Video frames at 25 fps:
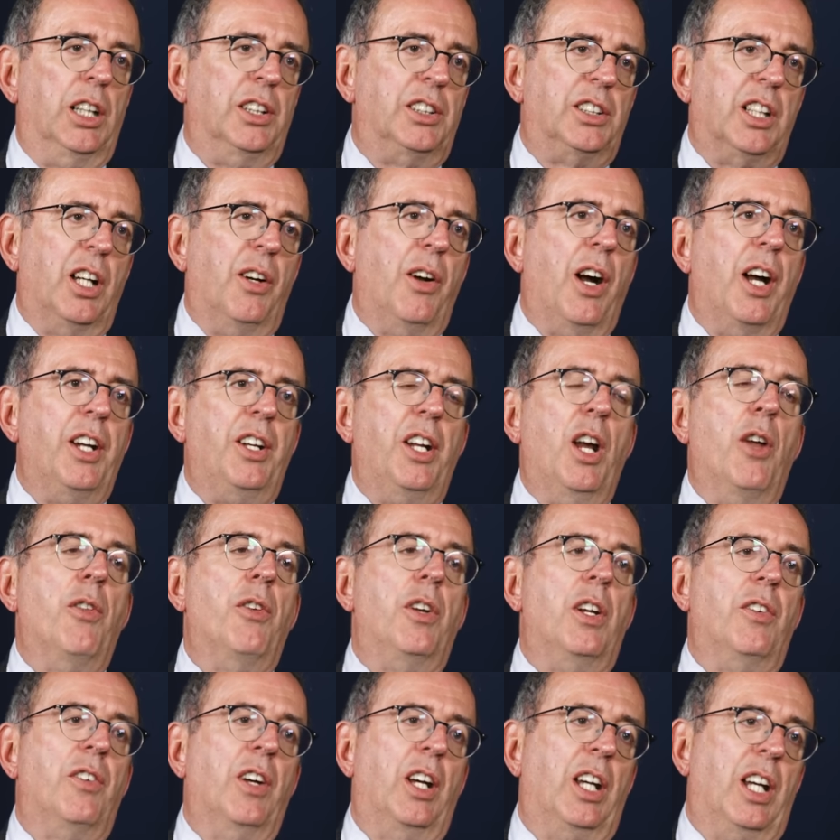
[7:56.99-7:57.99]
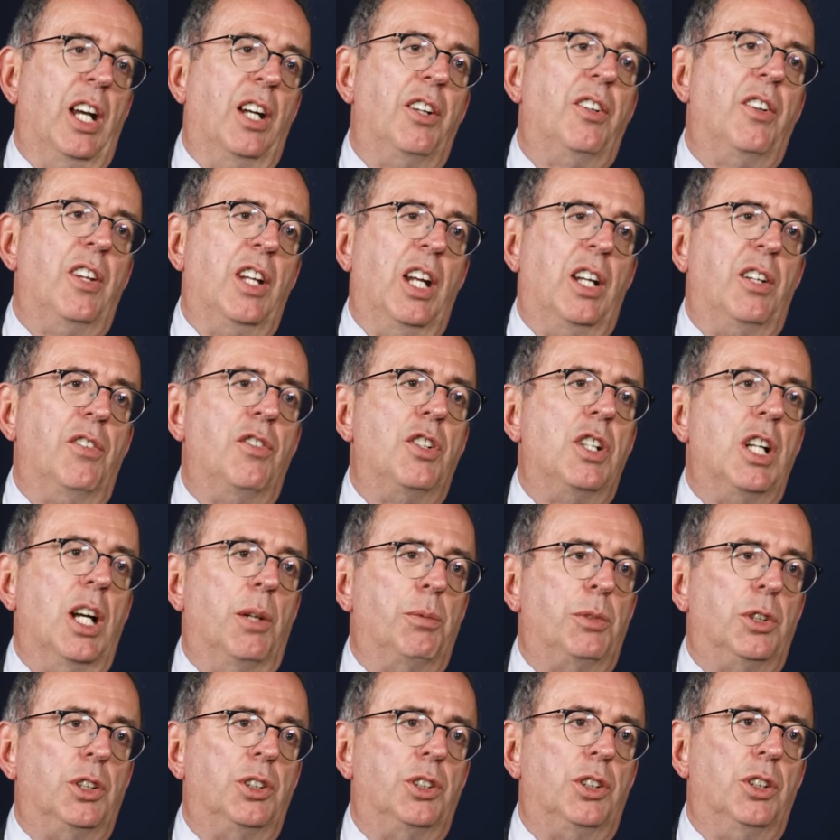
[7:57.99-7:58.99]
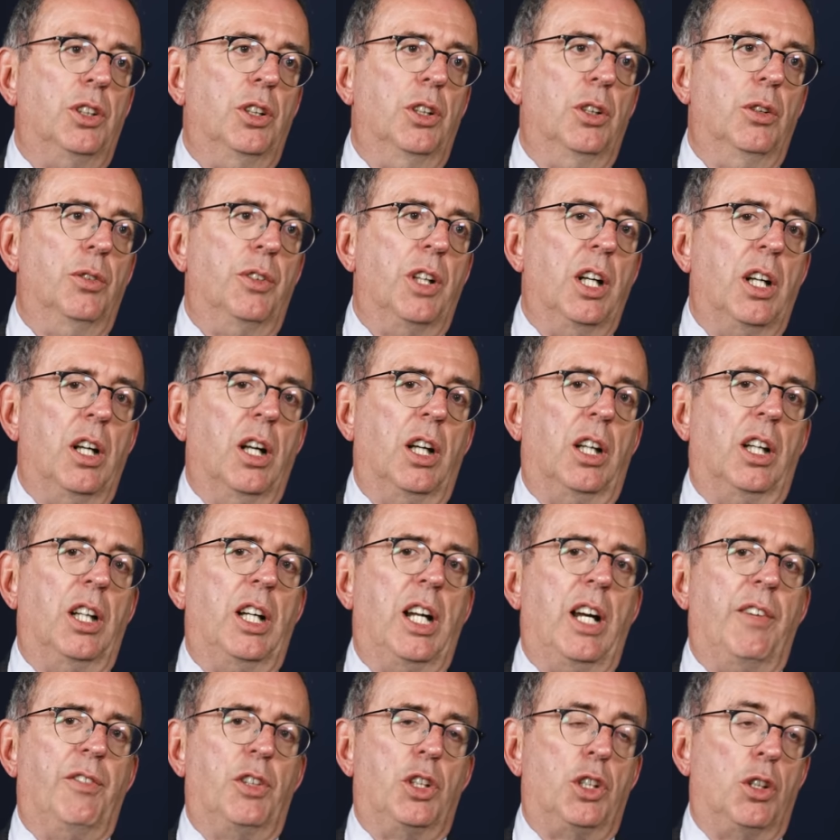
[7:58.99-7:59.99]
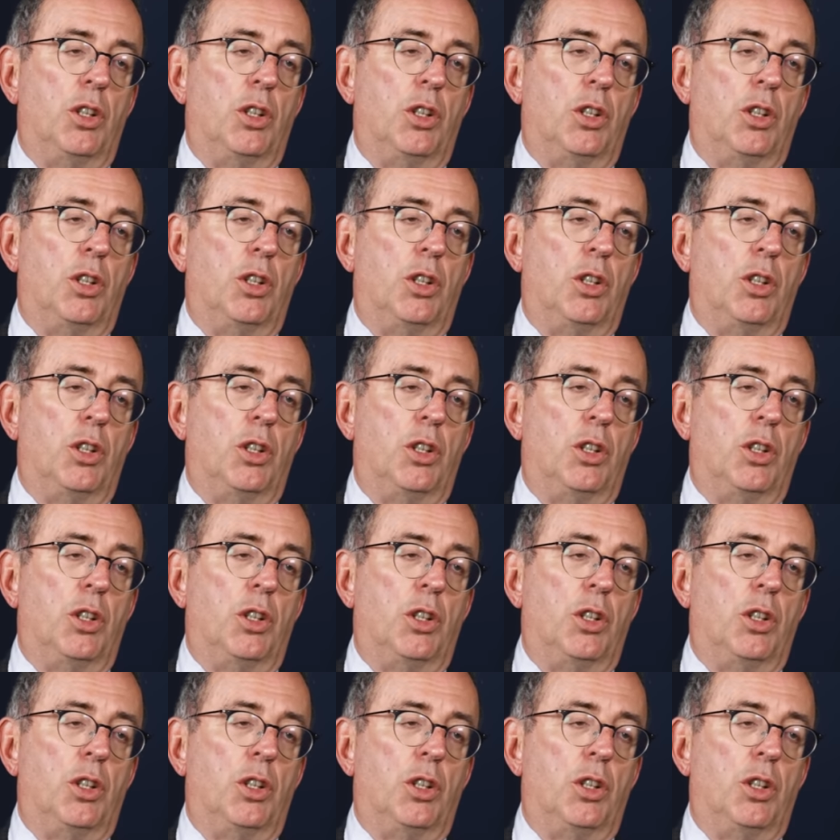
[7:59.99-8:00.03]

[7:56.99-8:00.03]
So I know that if I get to the end of chapter two, then I can have a